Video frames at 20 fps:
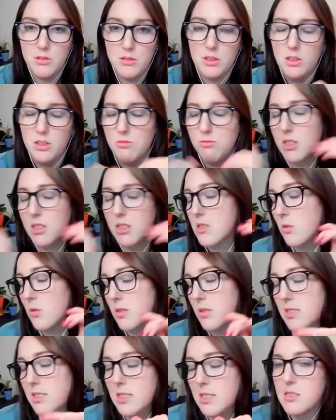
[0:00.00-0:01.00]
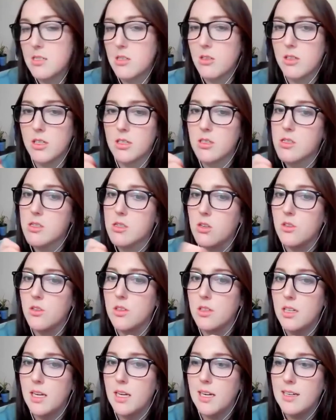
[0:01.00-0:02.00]
Are there resources? Are there
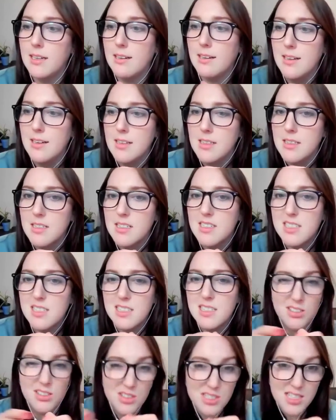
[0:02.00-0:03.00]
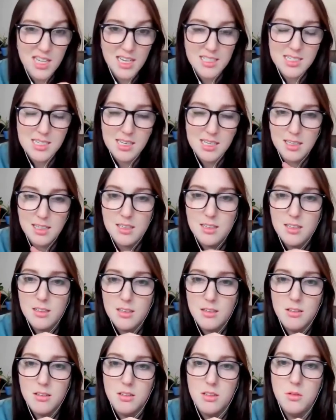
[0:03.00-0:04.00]
certain like skill sets that
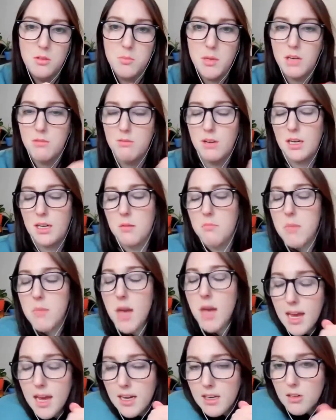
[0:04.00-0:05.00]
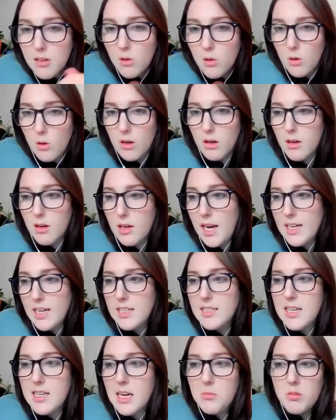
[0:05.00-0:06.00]
you might recommend, or any
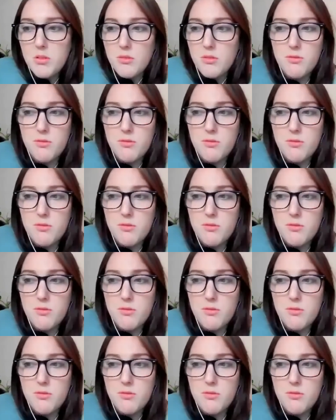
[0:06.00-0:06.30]
type of